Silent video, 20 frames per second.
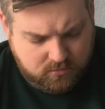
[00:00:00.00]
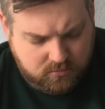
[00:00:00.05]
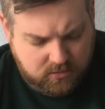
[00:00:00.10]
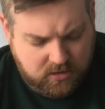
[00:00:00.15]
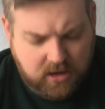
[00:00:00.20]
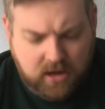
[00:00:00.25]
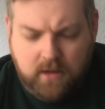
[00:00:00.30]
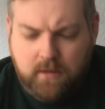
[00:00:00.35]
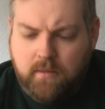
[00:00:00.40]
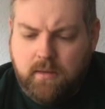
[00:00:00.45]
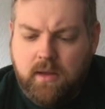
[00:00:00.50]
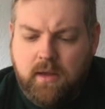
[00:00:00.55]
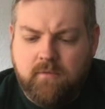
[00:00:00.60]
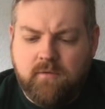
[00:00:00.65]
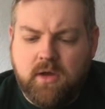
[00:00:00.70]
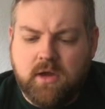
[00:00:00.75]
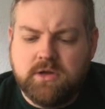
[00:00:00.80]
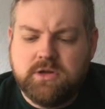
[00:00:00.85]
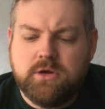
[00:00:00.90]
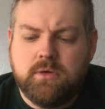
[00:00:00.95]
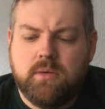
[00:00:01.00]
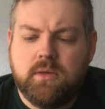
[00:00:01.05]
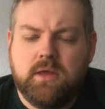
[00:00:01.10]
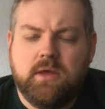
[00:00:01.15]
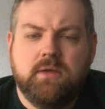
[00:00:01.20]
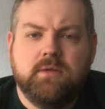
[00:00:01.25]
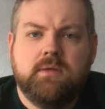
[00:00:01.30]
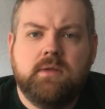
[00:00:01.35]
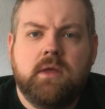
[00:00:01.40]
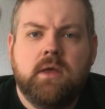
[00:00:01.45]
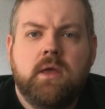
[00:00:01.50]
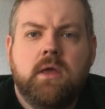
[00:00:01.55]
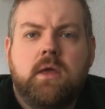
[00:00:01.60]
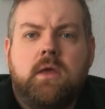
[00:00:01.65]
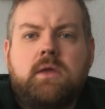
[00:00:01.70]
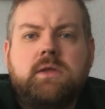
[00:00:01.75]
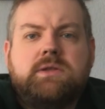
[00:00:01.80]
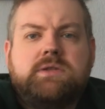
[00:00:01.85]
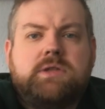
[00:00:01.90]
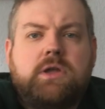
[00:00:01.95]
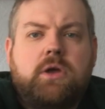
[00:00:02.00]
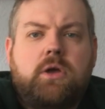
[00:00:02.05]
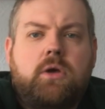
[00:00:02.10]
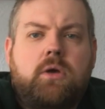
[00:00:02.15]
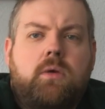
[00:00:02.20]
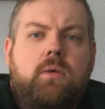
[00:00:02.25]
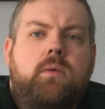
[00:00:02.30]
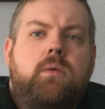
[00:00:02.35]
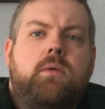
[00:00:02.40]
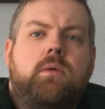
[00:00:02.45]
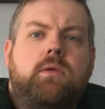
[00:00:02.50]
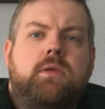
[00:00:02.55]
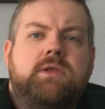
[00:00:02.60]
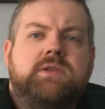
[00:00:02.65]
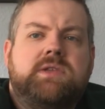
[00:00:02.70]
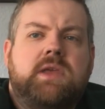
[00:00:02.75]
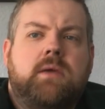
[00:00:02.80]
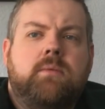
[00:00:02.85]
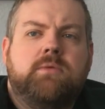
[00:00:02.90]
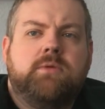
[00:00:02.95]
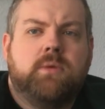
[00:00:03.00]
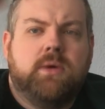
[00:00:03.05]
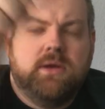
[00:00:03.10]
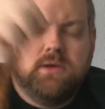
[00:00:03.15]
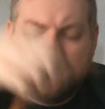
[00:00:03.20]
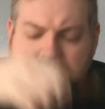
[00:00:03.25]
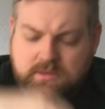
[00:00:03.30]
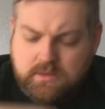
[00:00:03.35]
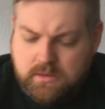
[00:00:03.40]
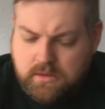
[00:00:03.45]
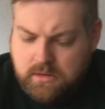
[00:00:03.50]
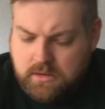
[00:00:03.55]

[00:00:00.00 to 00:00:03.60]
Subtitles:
Yeah, I've got two of these. So this came twice.